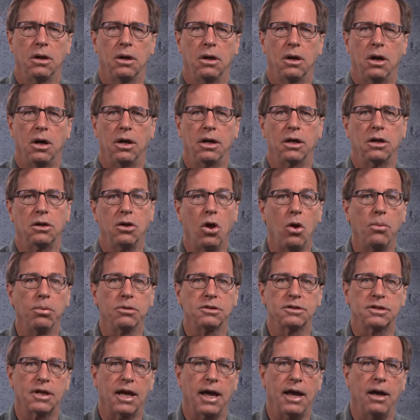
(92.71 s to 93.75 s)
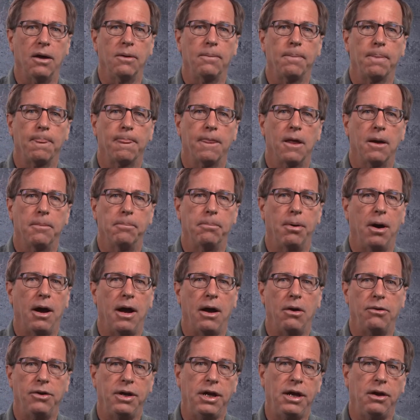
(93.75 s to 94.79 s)
On a global scale,
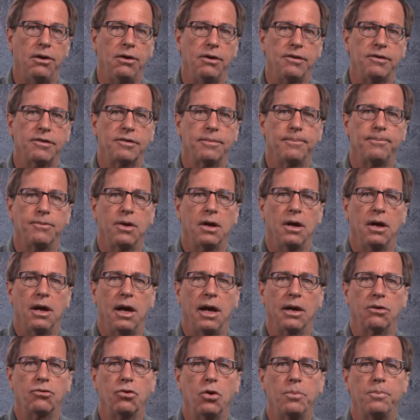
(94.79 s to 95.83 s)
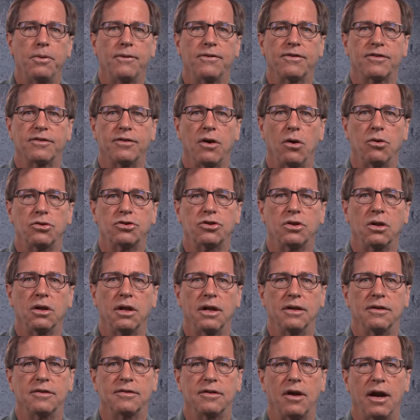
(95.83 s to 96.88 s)
Bioneers, a group of social
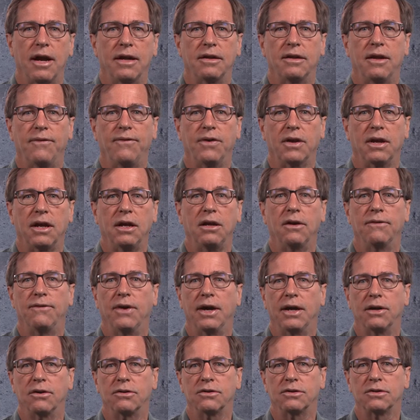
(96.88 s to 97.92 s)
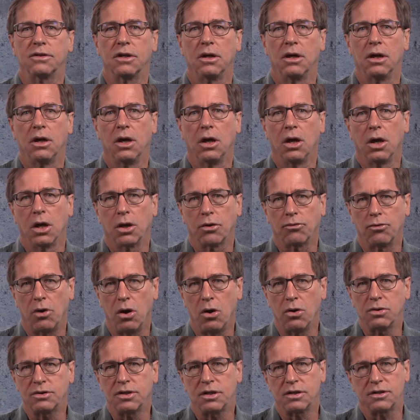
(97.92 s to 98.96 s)
and scientific innovators,
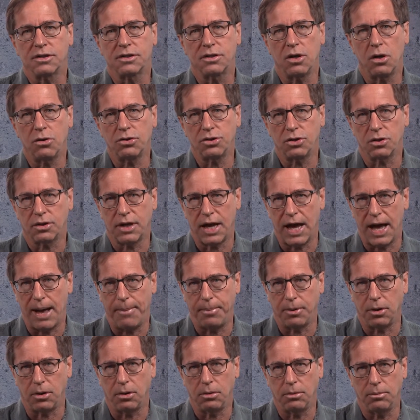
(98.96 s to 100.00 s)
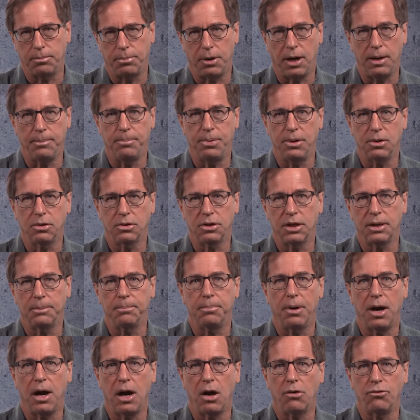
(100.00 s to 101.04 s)
grows social capital by building
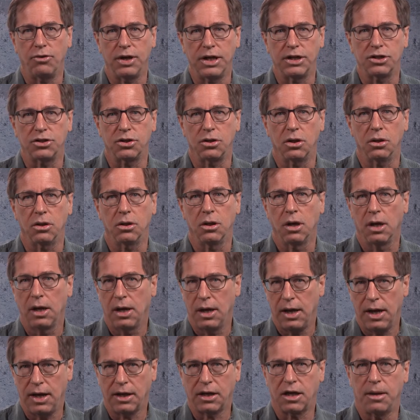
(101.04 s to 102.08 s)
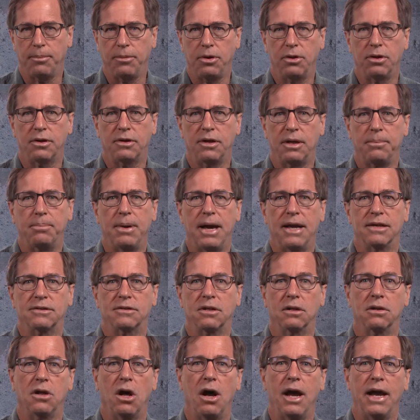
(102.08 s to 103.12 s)
bioregional and community-based
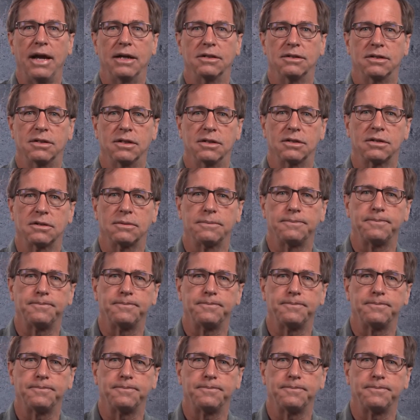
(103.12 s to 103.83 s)
alliances.